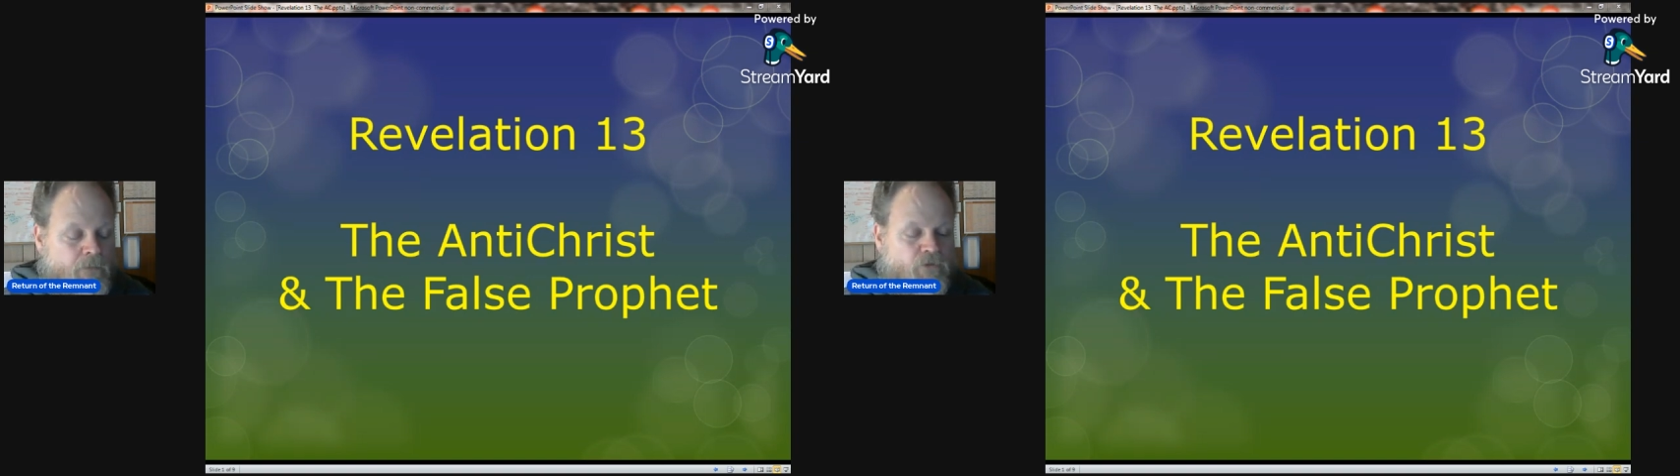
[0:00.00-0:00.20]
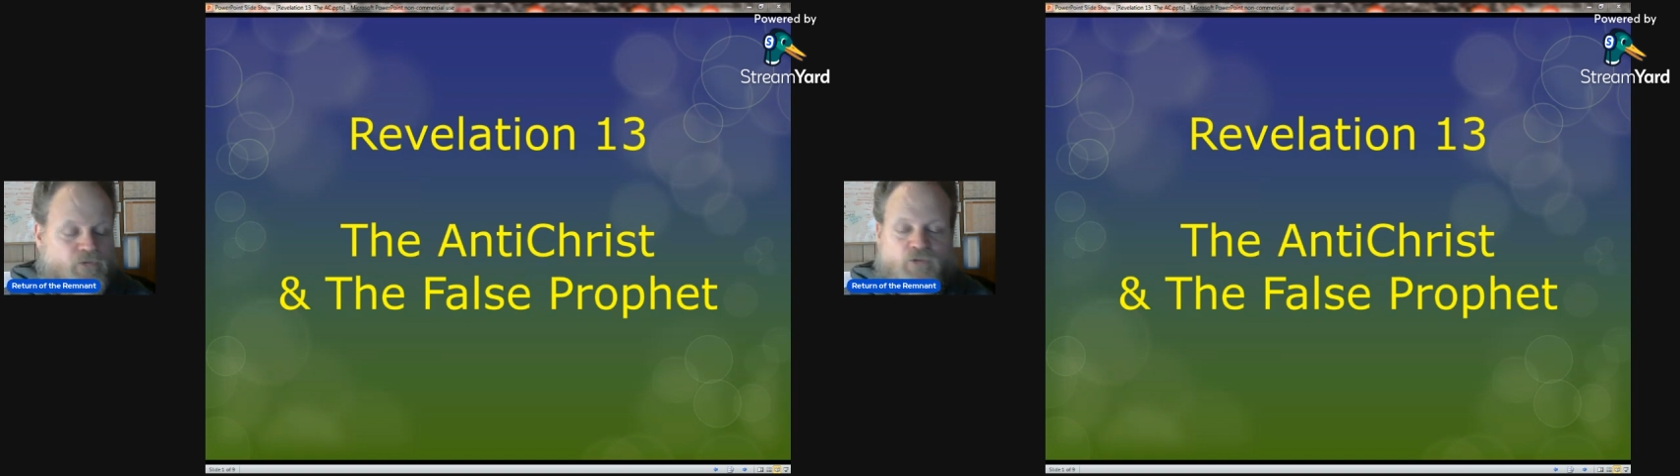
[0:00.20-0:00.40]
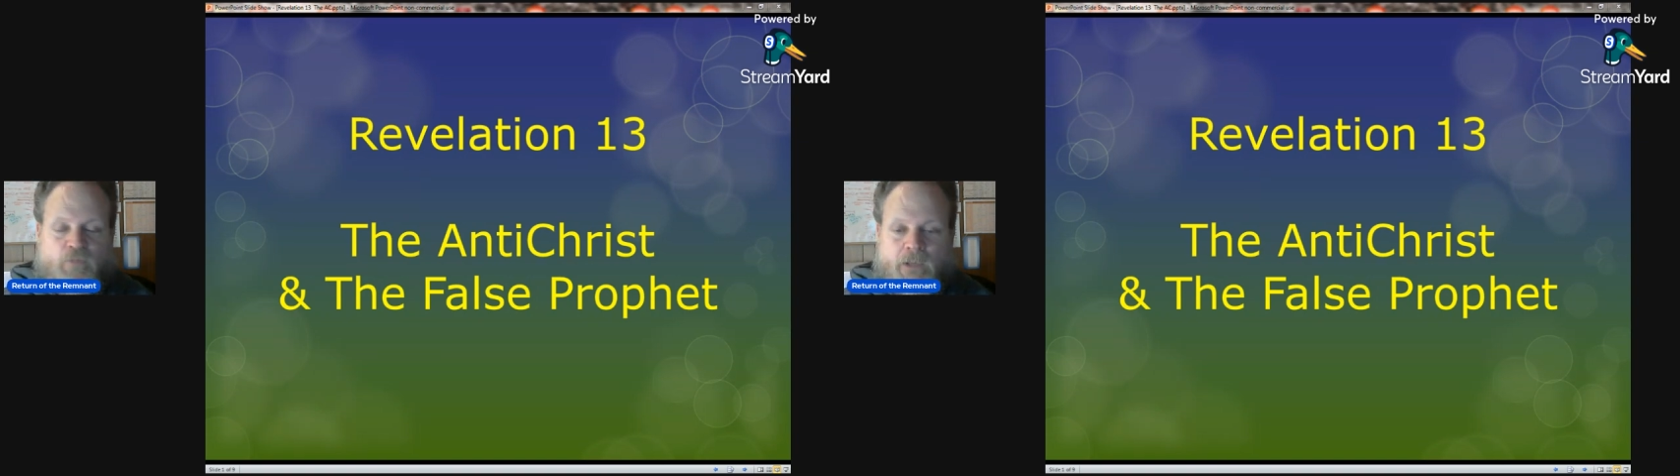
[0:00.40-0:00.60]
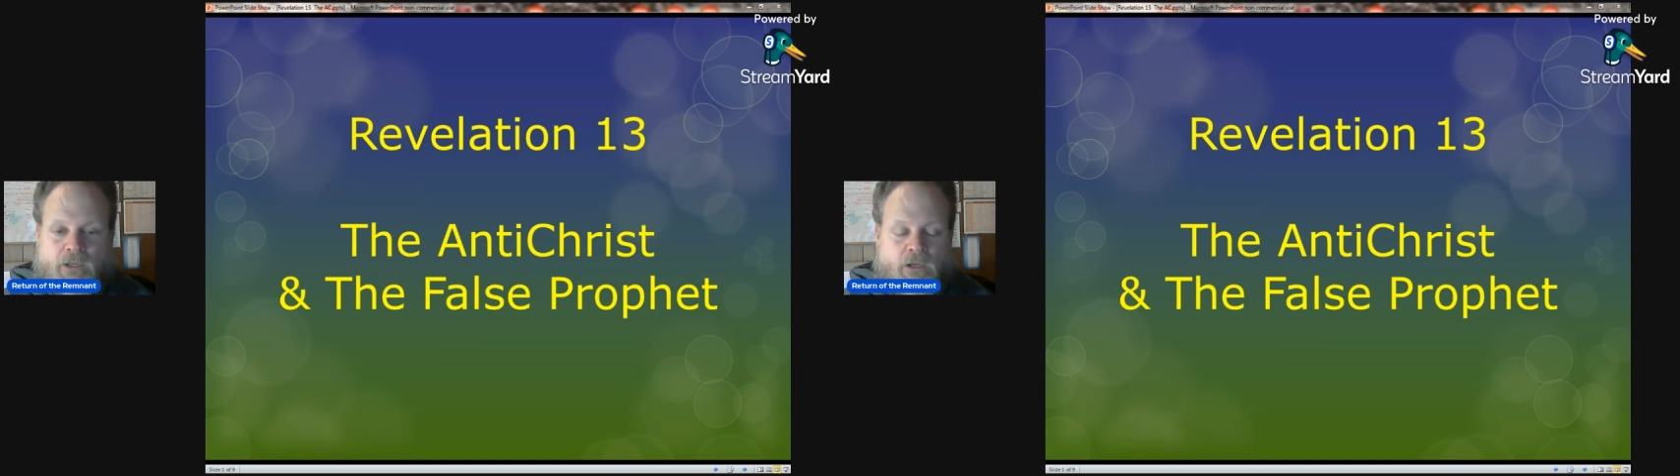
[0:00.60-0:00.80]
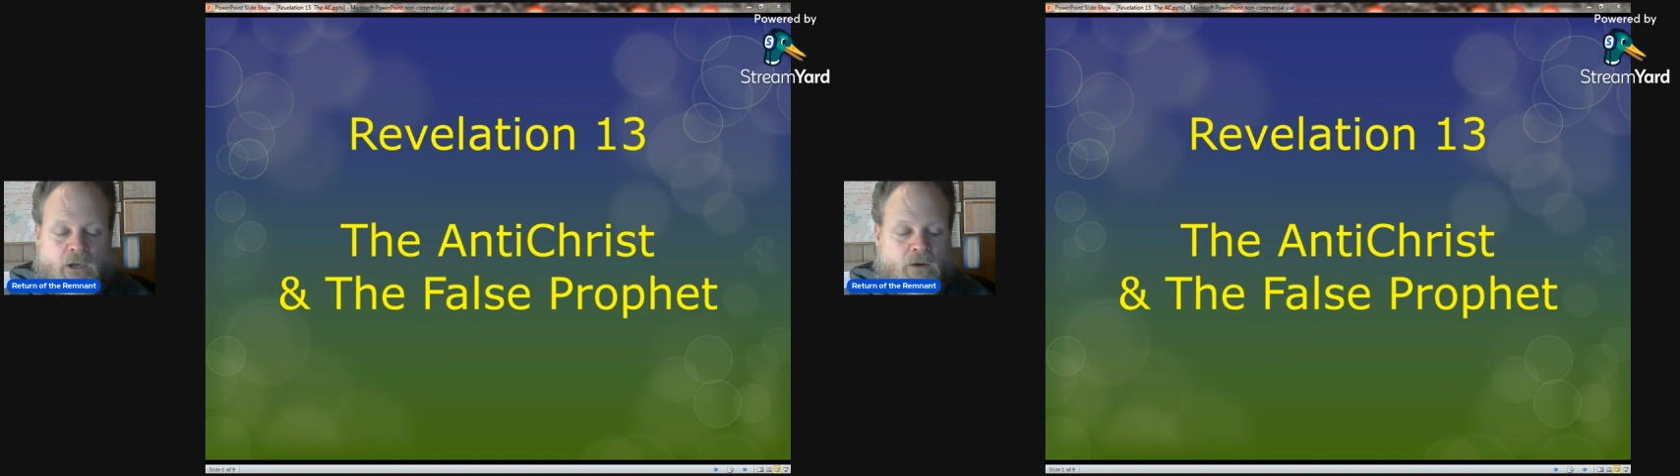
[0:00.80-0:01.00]
this was
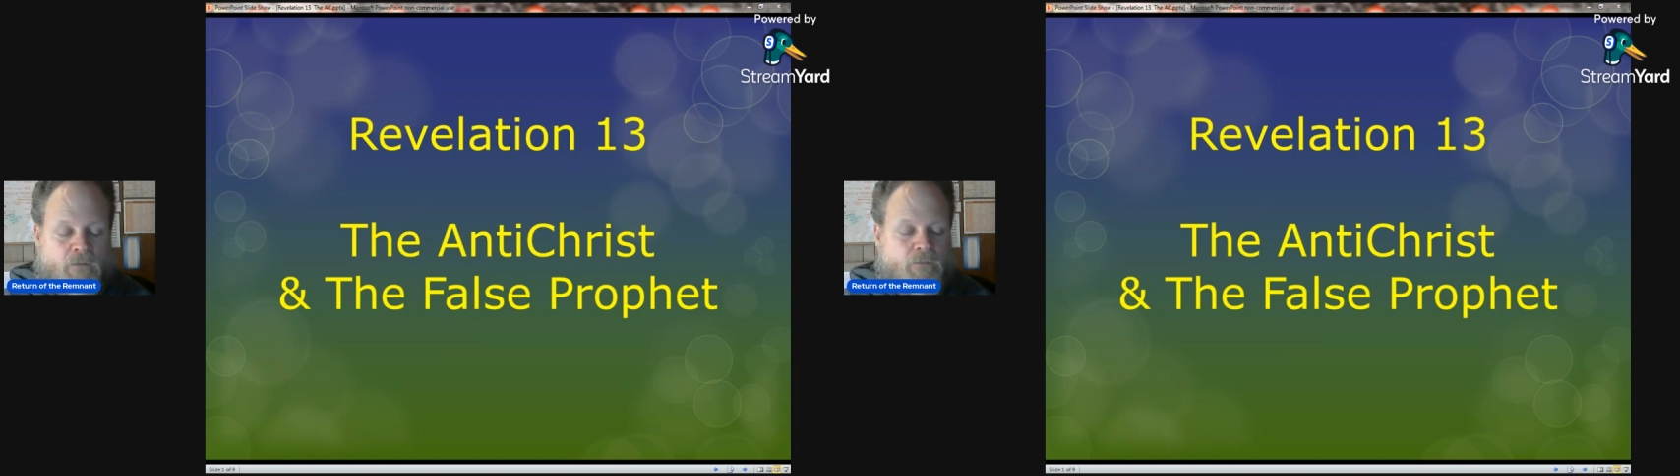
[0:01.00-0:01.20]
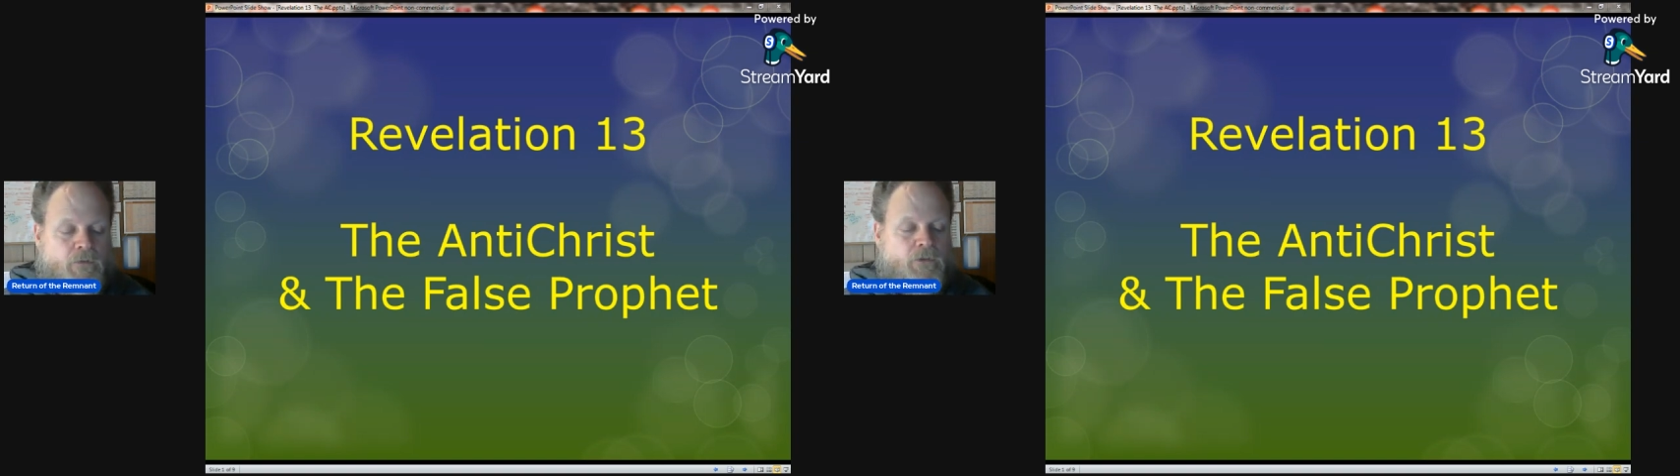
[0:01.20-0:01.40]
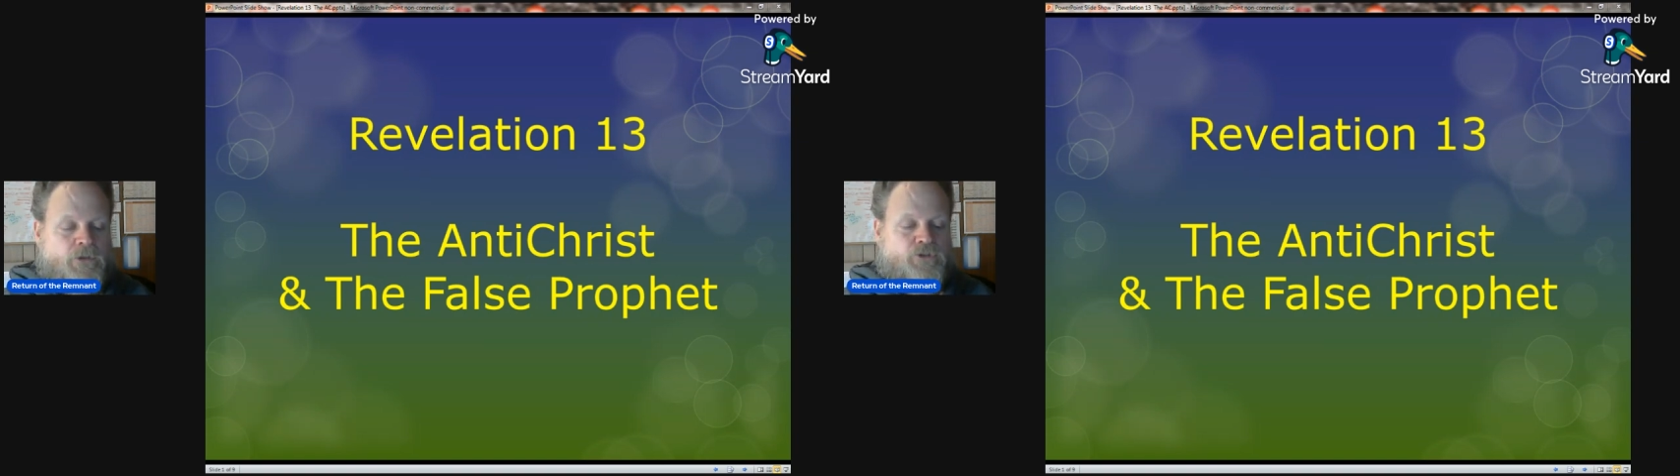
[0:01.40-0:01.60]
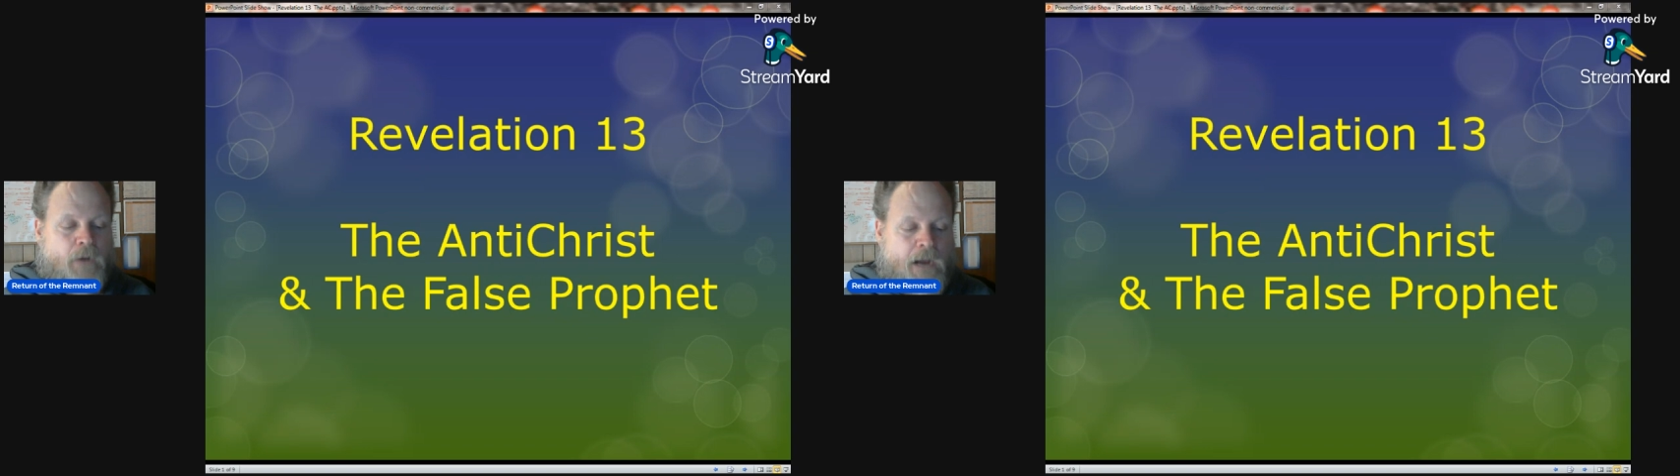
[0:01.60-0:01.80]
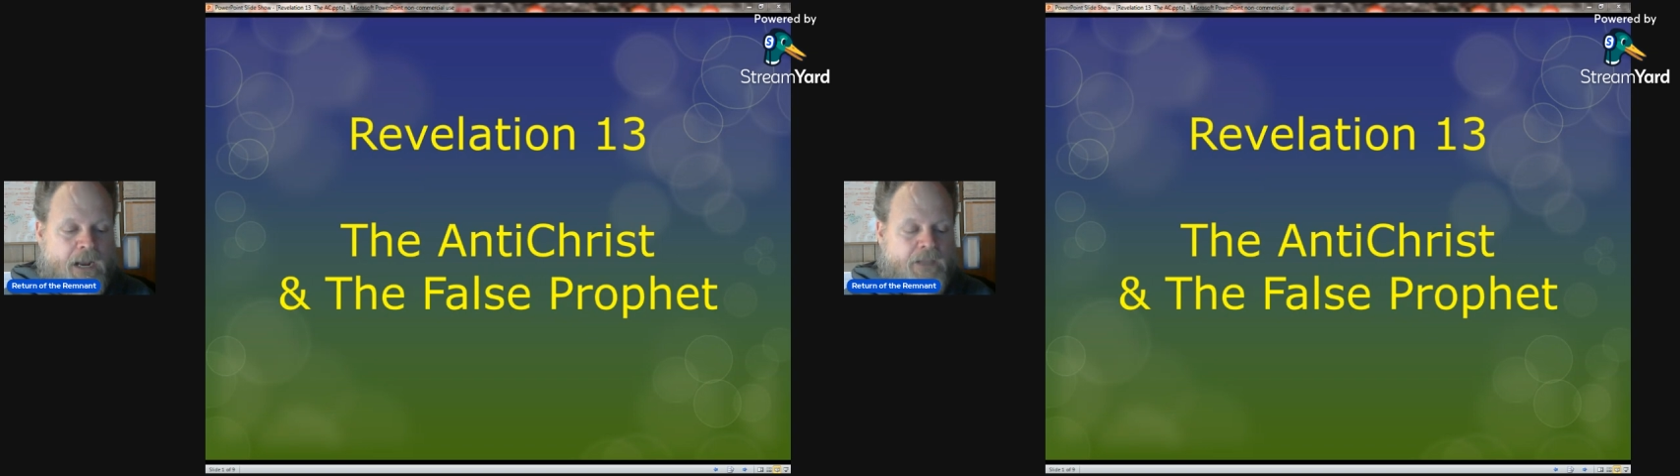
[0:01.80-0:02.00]
speaking of the
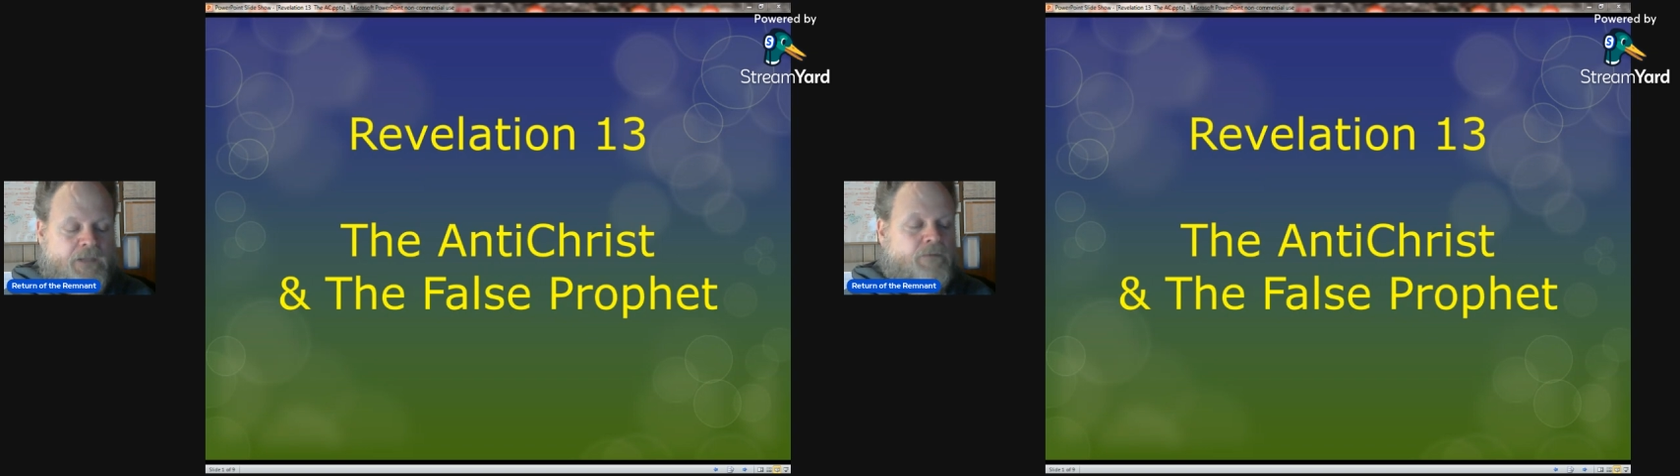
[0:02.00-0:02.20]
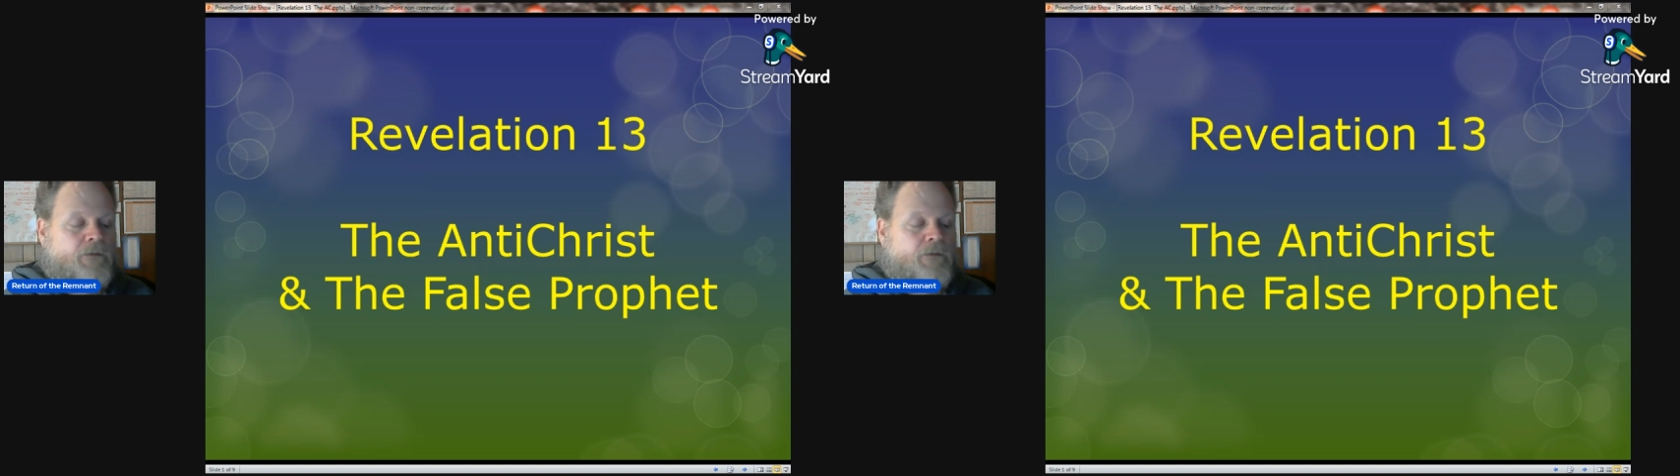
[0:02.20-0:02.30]
dragon,